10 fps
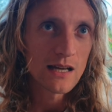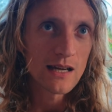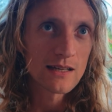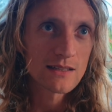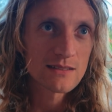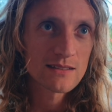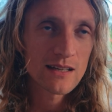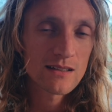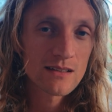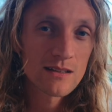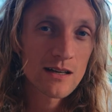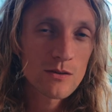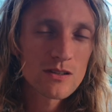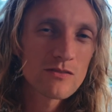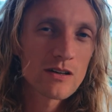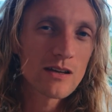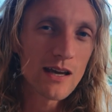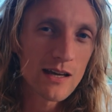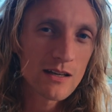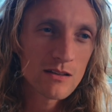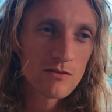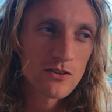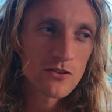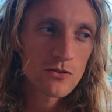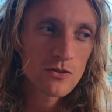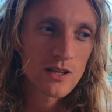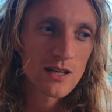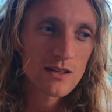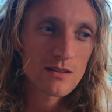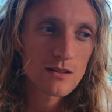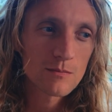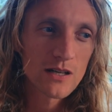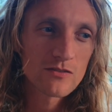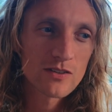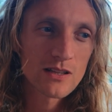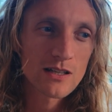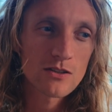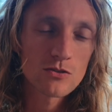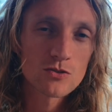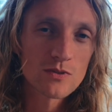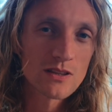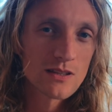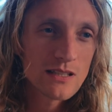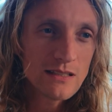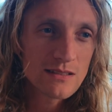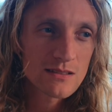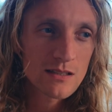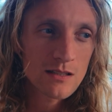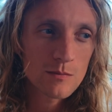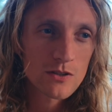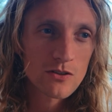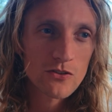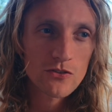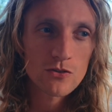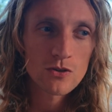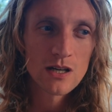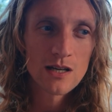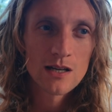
and Saturn now at the very end of the zodiac might feel like a huge releasing, but also